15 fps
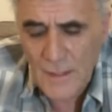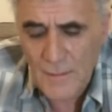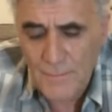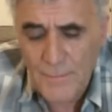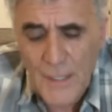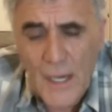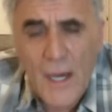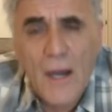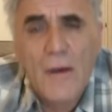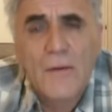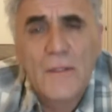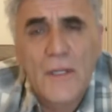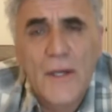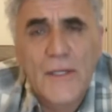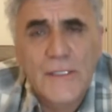
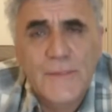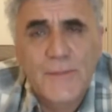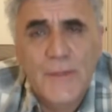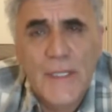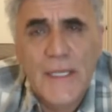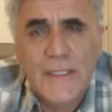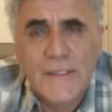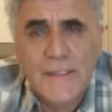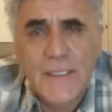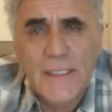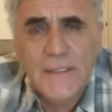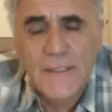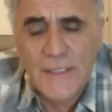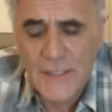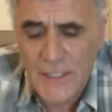Baha'ullah explains
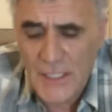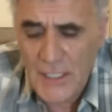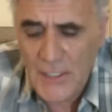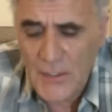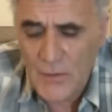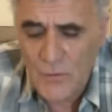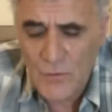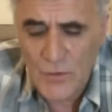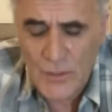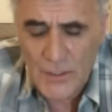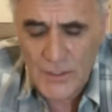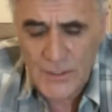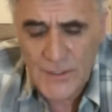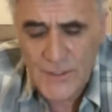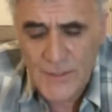this in the Hidden
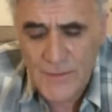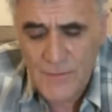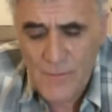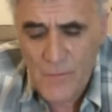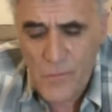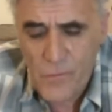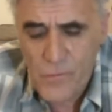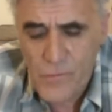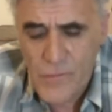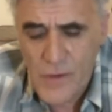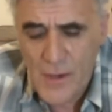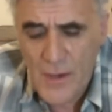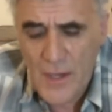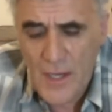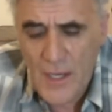Words,
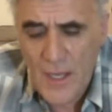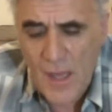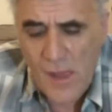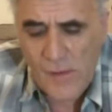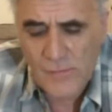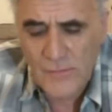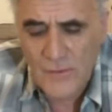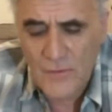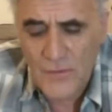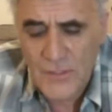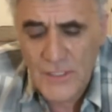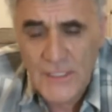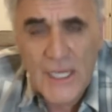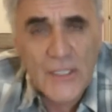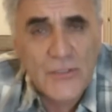which
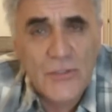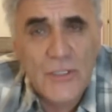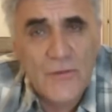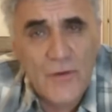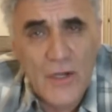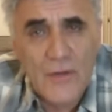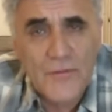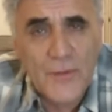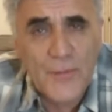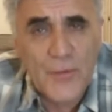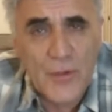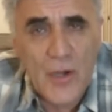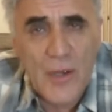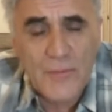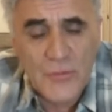is actually one of the
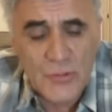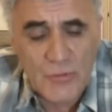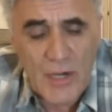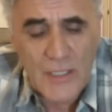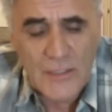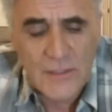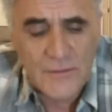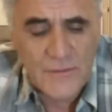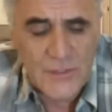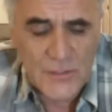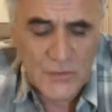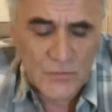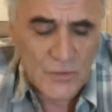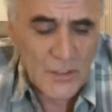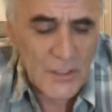prime directives in
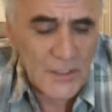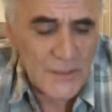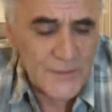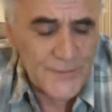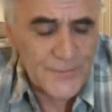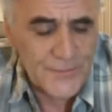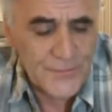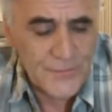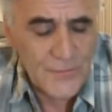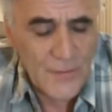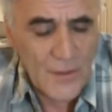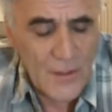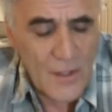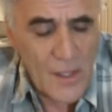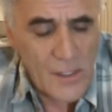the world.
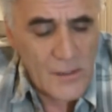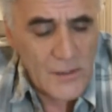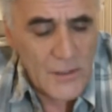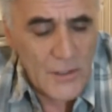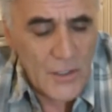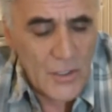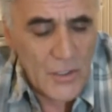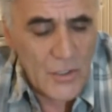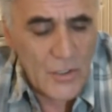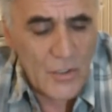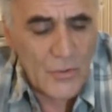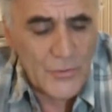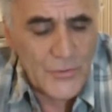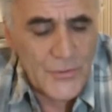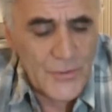
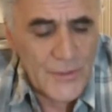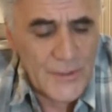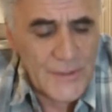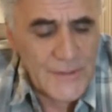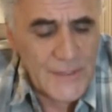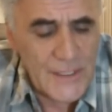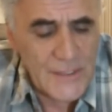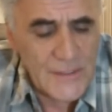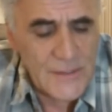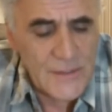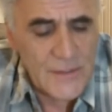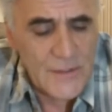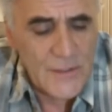Quote, he says,